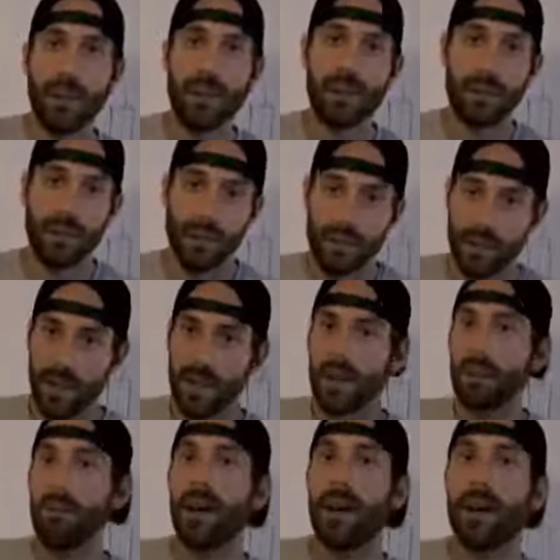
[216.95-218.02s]
and at the
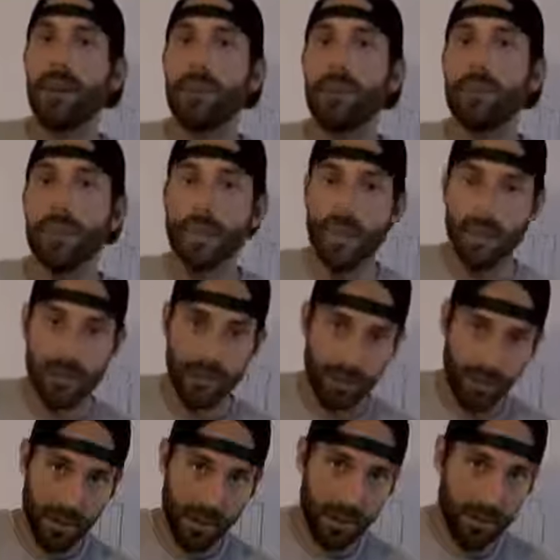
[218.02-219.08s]
second mile, because it's a
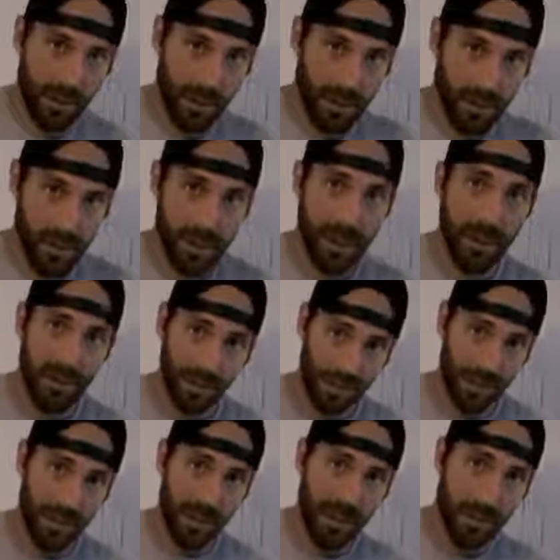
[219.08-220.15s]
curve curving down,
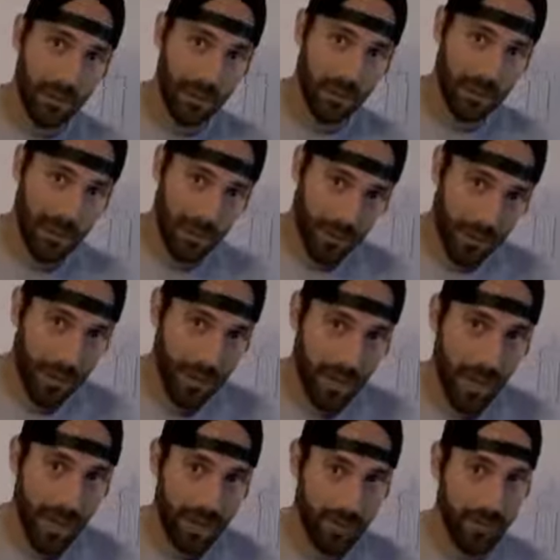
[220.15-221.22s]
it's continuously
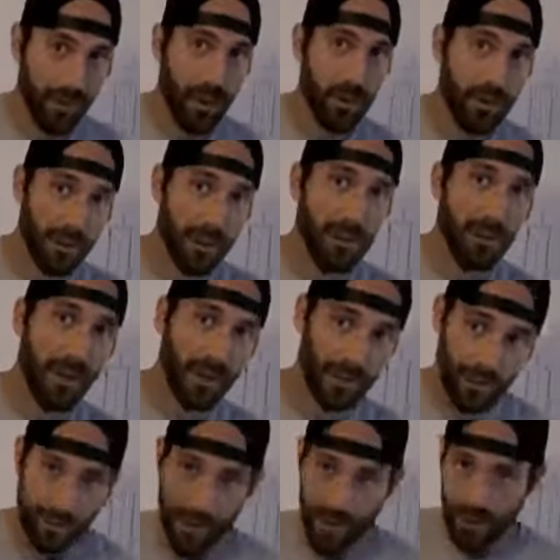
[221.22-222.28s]
getting farther away
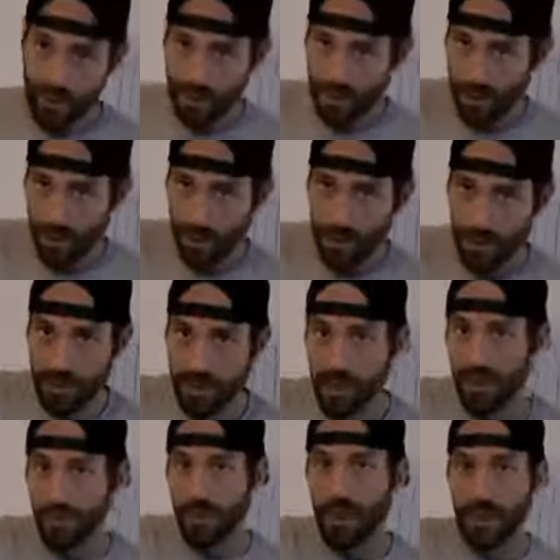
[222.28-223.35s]
from that
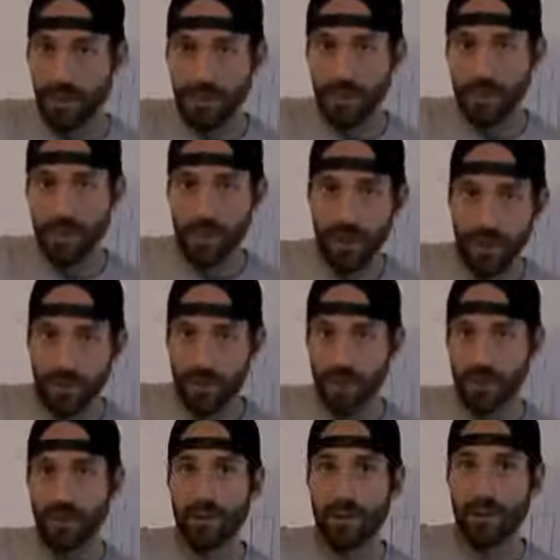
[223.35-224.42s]
horizontal line that you're
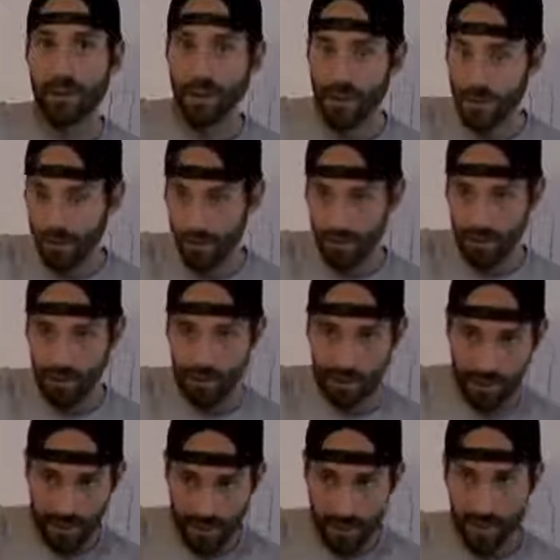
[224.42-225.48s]
driving, that you're
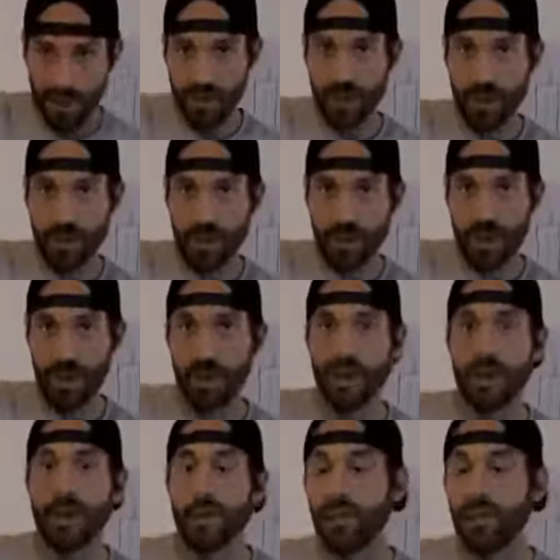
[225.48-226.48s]
sighting out away.